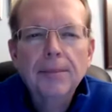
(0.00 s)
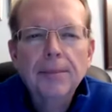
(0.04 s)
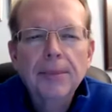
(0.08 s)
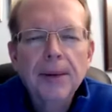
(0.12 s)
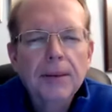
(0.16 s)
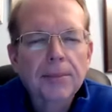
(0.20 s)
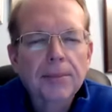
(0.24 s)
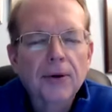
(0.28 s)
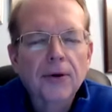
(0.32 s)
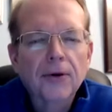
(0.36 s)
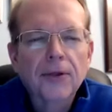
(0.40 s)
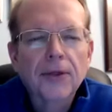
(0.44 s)

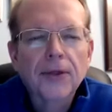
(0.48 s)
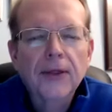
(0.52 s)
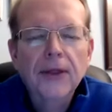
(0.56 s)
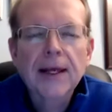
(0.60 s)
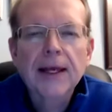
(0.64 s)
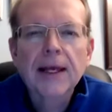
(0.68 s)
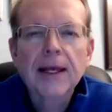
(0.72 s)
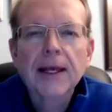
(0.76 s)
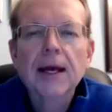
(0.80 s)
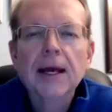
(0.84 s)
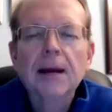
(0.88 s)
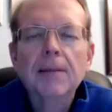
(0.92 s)
people are
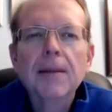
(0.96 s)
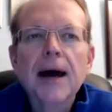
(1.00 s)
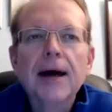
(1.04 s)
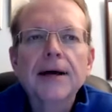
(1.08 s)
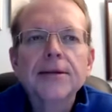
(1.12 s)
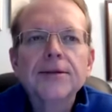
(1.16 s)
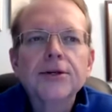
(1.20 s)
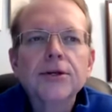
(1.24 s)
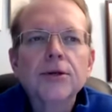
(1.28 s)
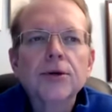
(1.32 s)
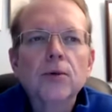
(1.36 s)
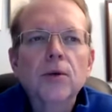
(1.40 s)
thinking
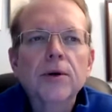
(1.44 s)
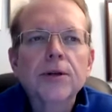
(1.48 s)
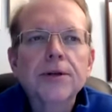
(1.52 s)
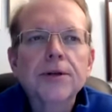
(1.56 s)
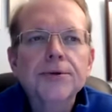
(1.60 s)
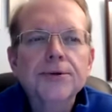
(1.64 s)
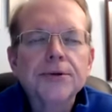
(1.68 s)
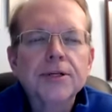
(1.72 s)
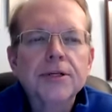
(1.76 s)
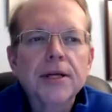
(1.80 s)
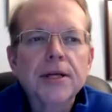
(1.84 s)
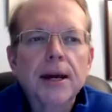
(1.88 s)
about you when
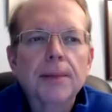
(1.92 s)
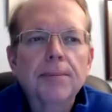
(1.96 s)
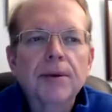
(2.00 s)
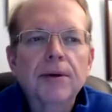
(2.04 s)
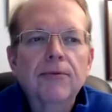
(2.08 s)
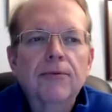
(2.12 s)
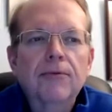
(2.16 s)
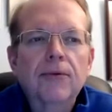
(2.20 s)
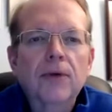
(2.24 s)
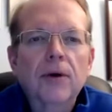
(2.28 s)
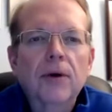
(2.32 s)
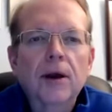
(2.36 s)
you step
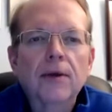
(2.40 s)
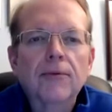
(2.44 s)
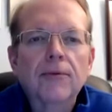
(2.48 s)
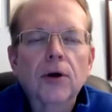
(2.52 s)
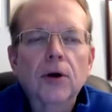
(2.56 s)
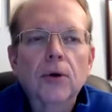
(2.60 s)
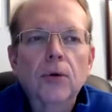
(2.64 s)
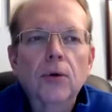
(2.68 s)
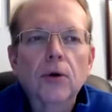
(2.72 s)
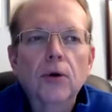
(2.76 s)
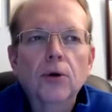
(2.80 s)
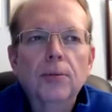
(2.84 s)
in front of
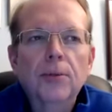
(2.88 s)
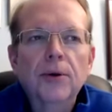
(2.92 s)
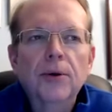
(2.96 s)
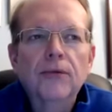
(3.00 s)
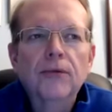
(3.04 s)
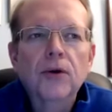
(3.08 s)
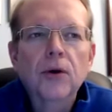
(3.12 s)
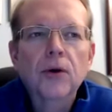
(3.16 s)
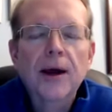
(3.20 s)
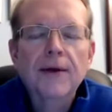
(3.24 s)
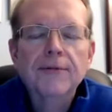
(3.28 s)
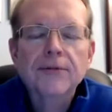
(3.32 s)
a group,
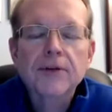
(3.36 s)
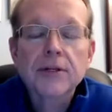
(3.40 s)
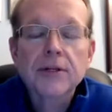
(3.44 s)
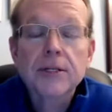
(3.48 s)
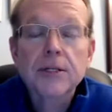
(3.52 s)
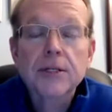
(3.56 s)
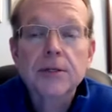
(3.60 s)
if you have to